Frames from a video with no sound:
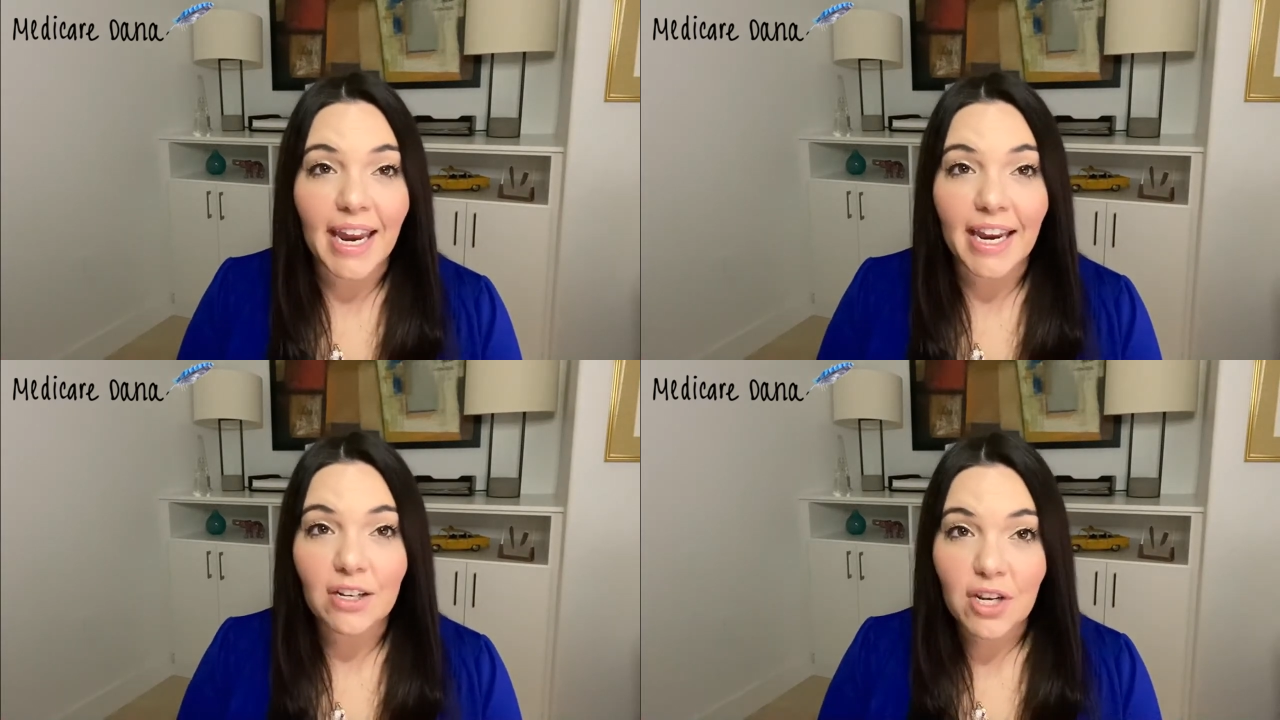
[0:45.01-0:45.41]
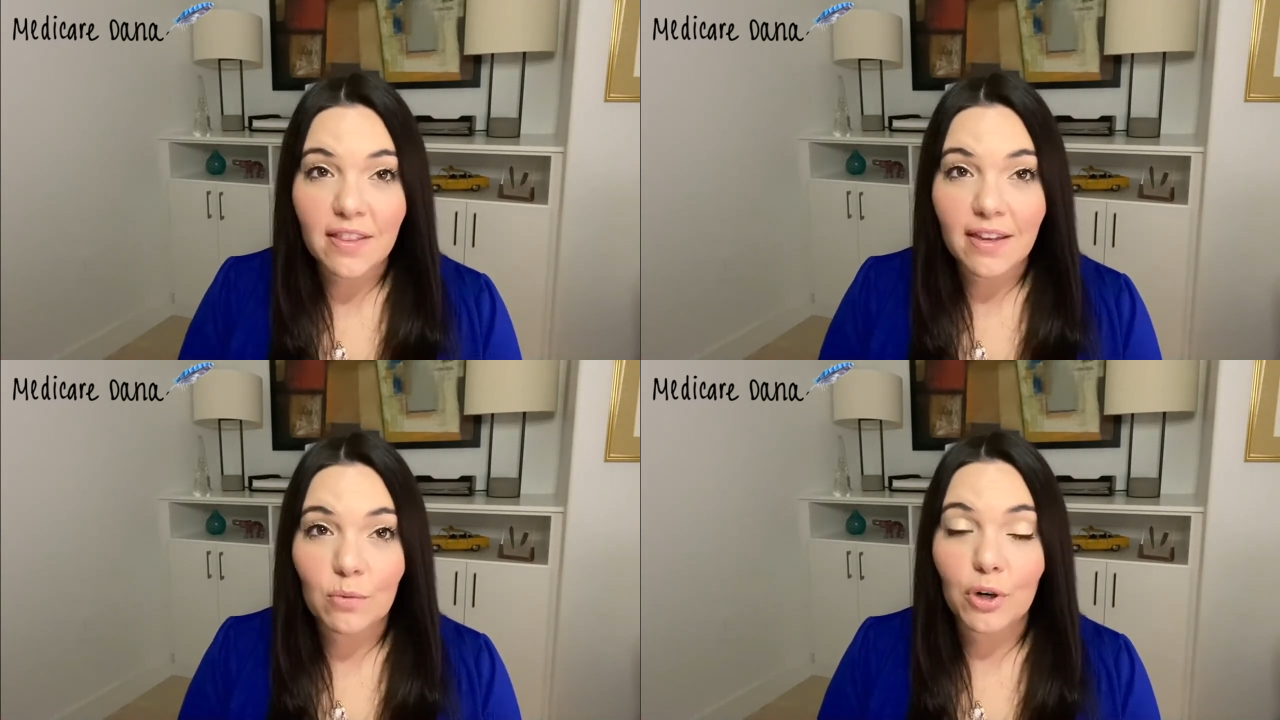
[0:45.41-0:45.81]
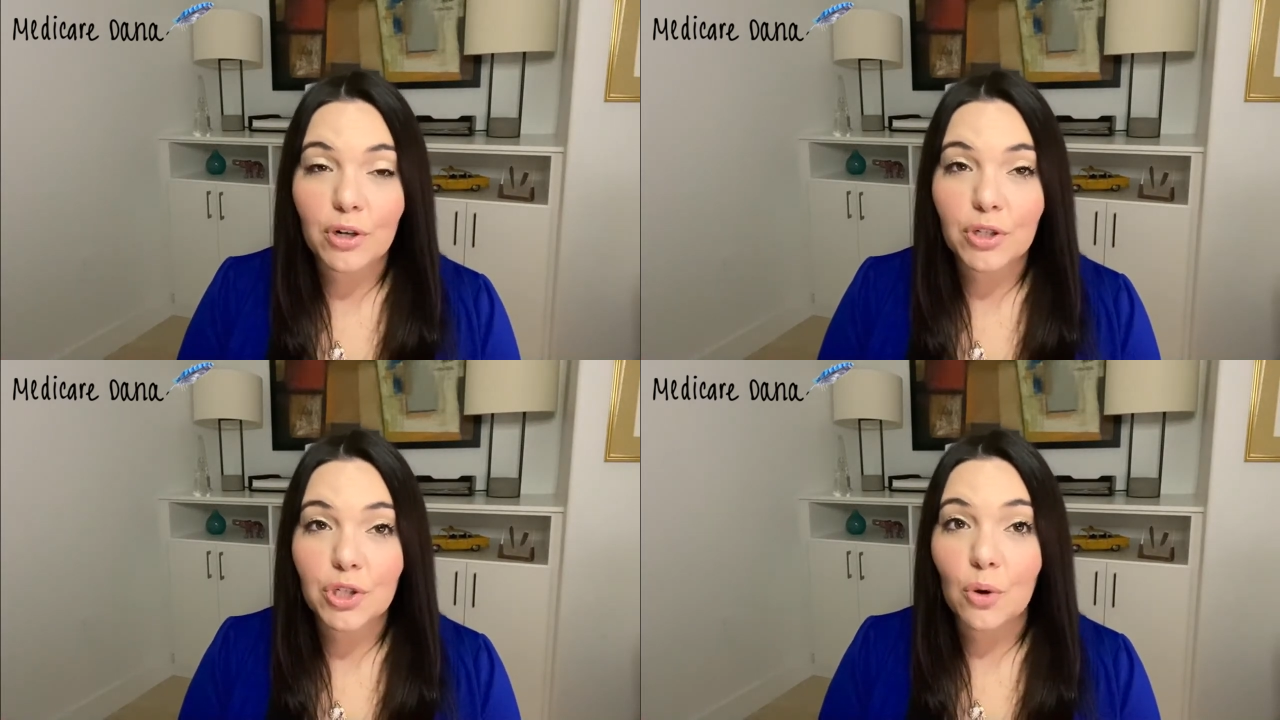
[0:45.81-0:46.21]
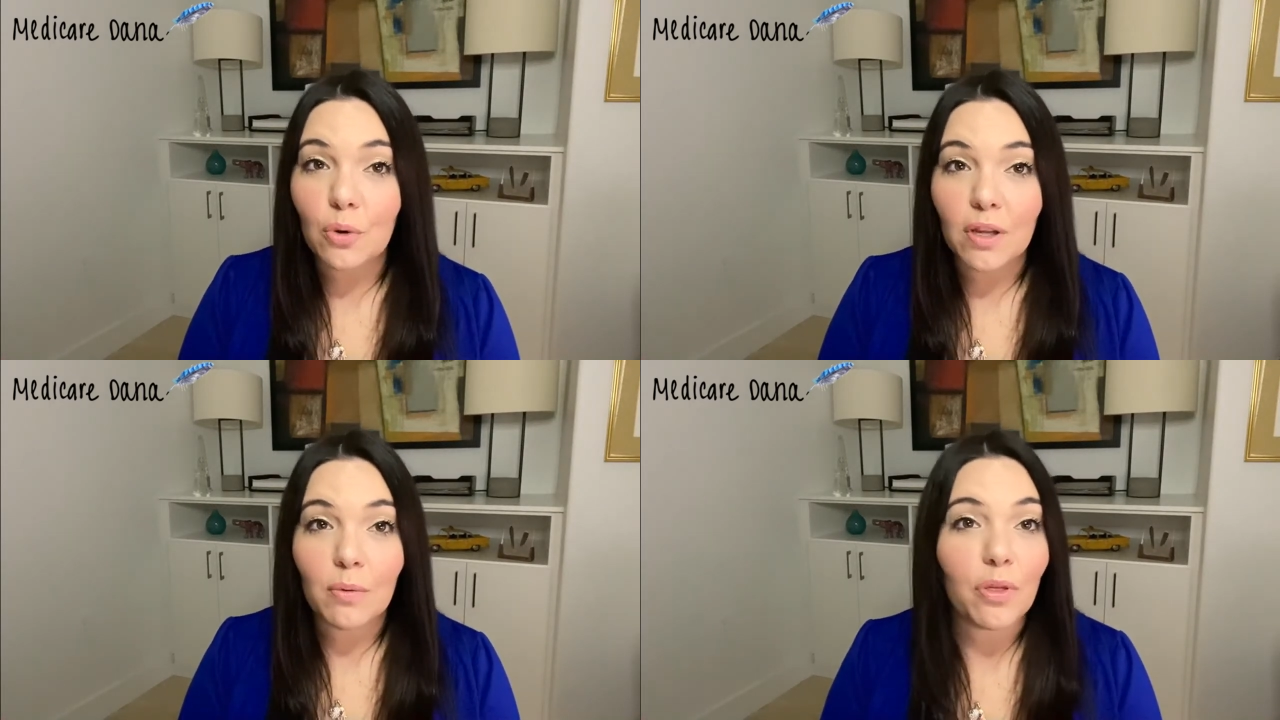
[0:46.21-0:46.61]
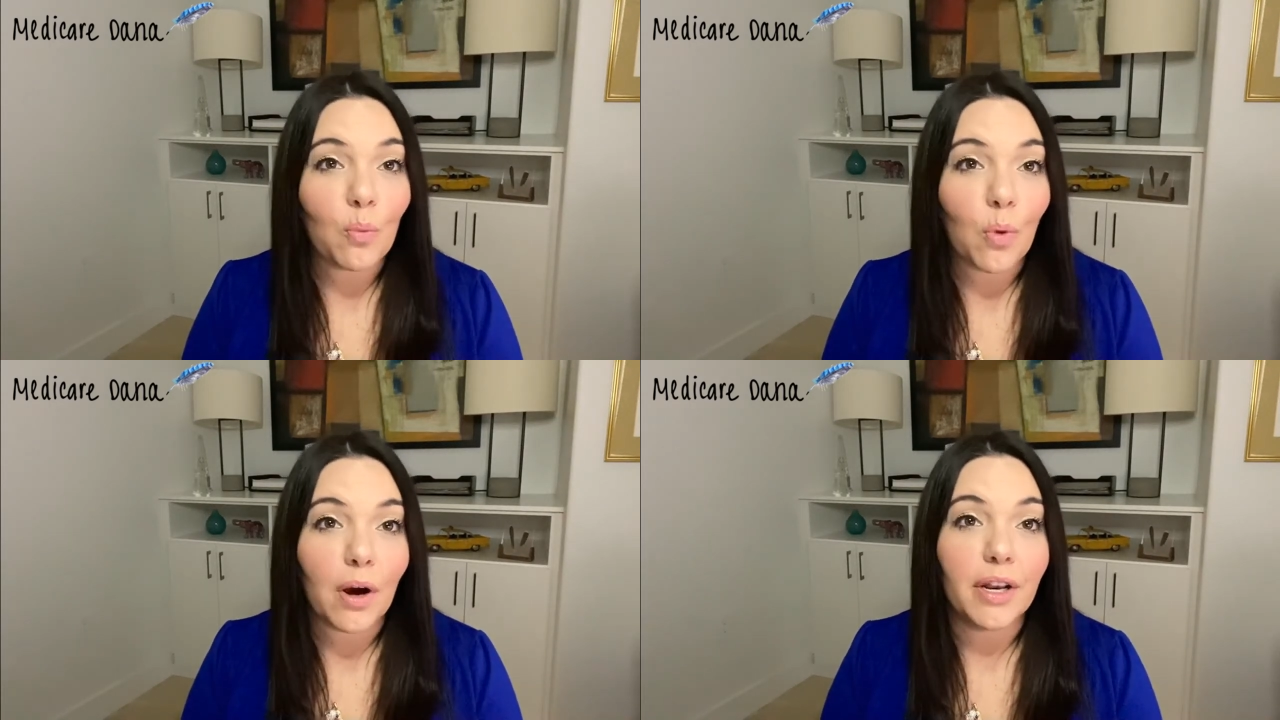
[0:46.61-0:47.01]
agent that works solely with
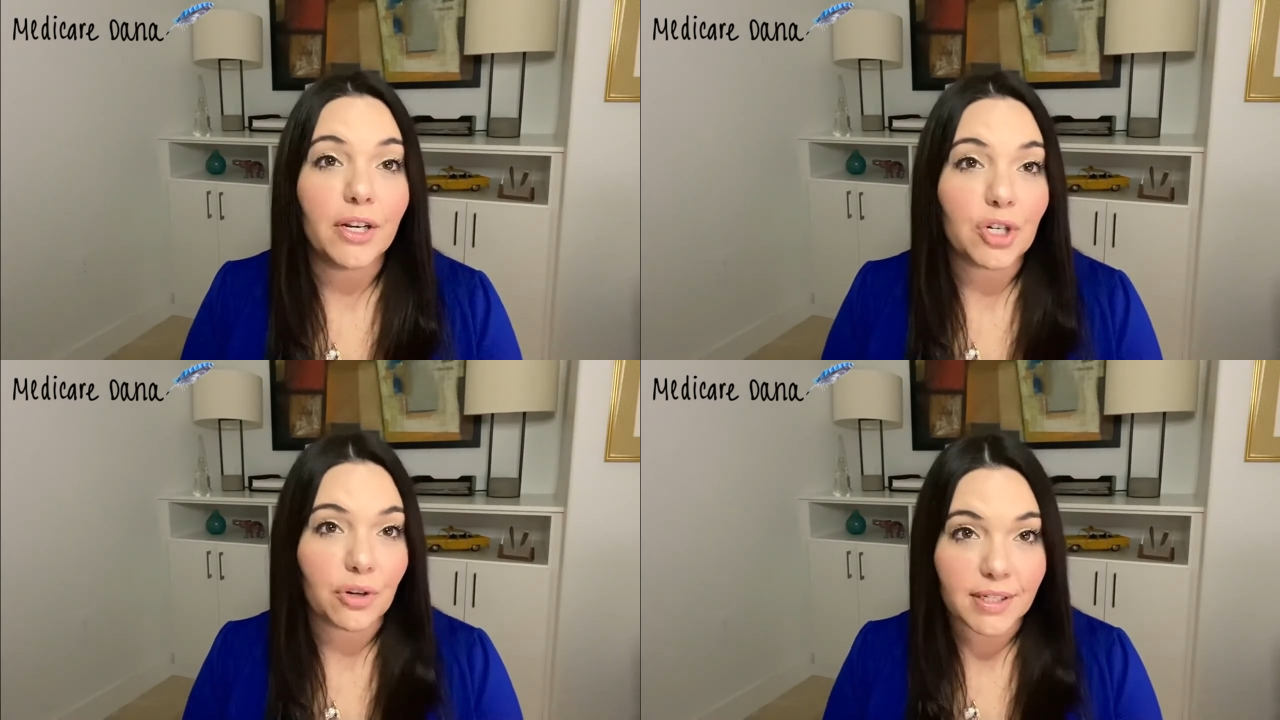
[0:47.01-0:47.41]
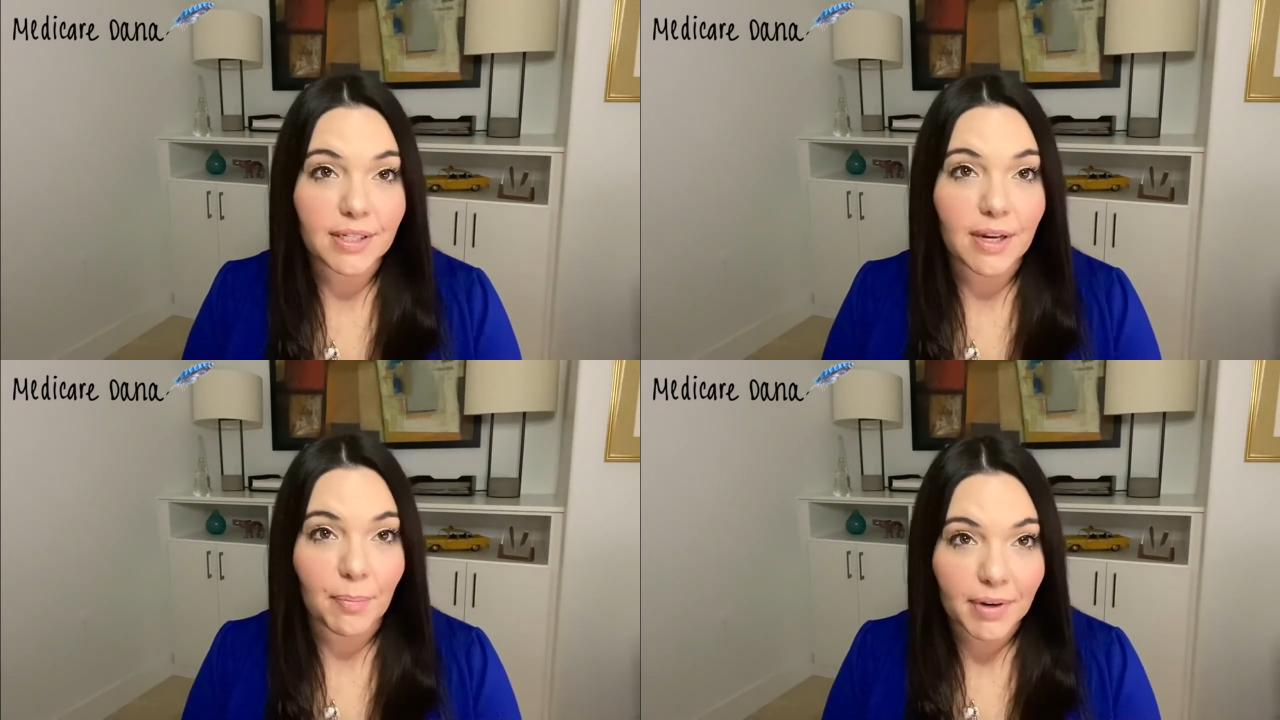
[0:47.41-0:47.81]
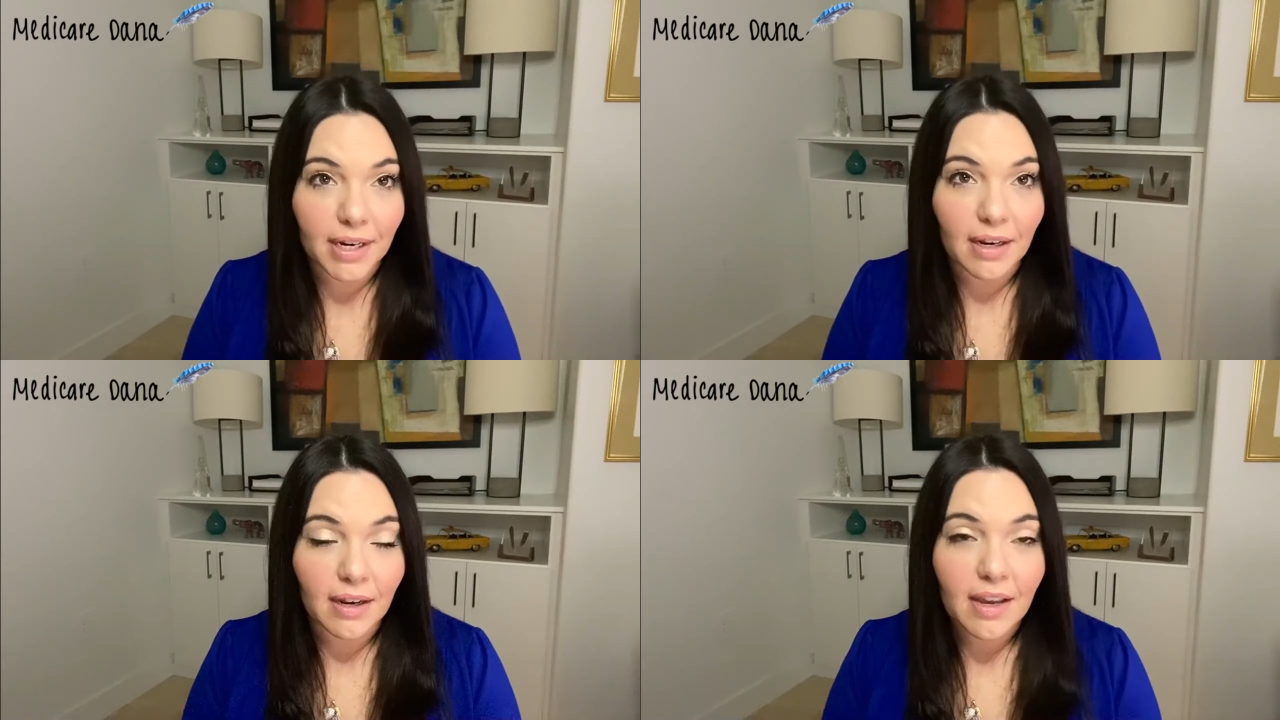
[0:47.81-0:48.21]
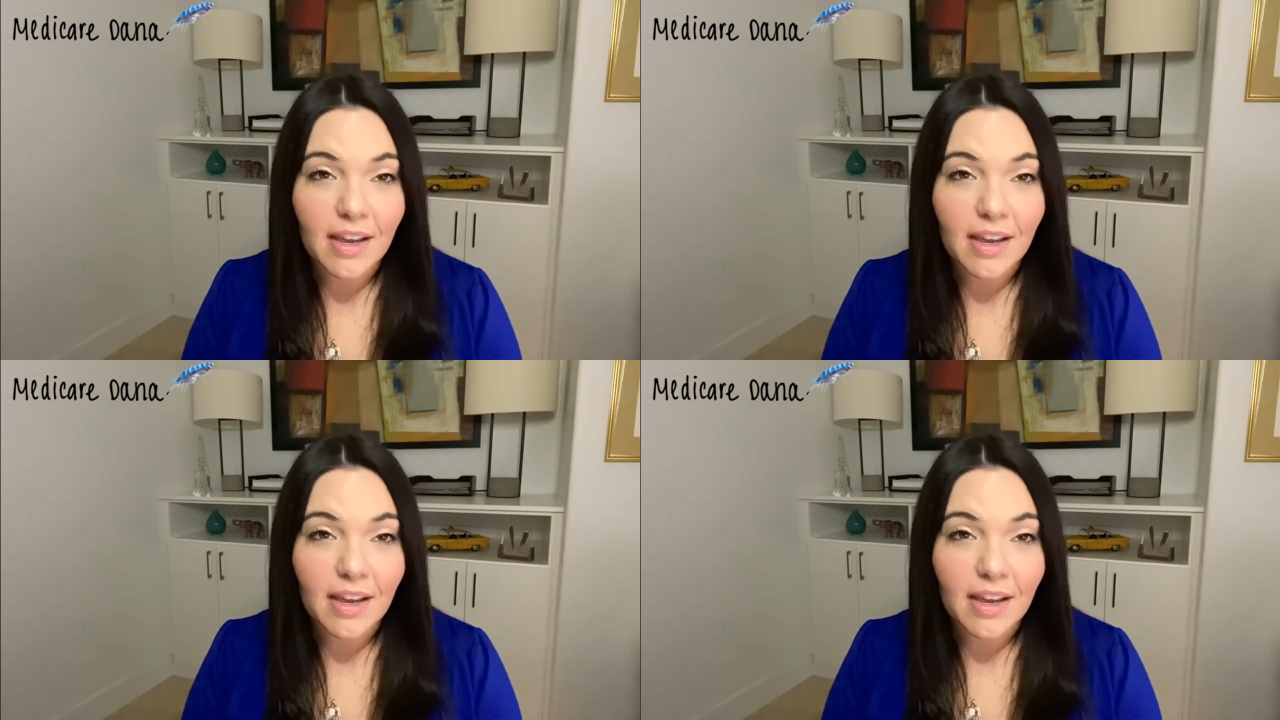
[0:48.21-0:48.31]
one insurance company.